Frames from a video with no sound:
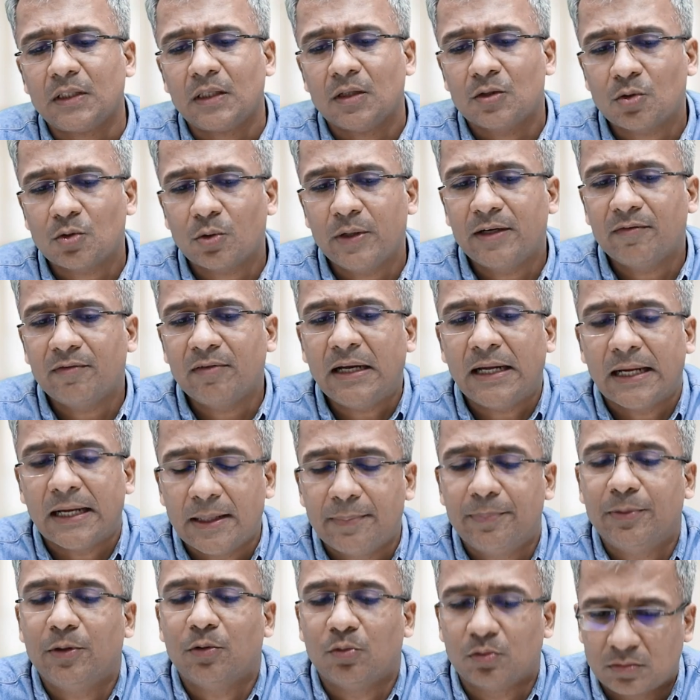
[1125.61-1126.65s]
So it will
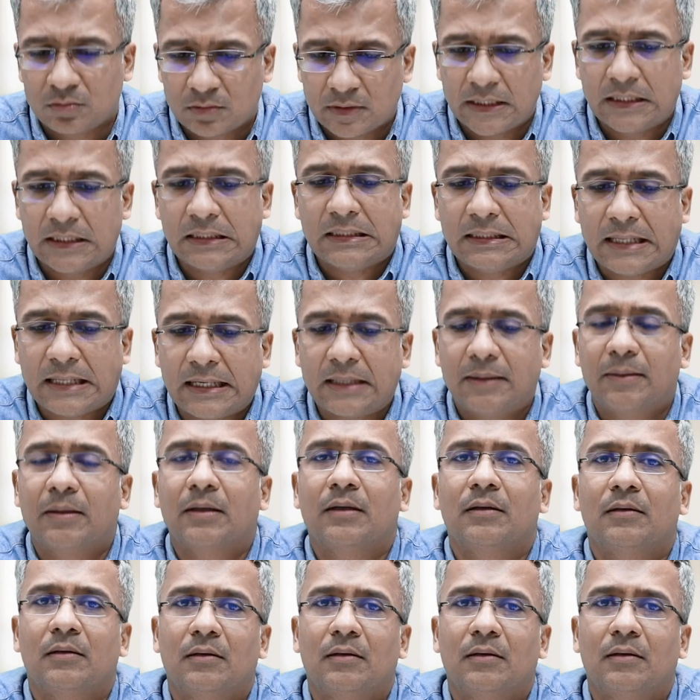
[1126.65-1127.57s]
help you in that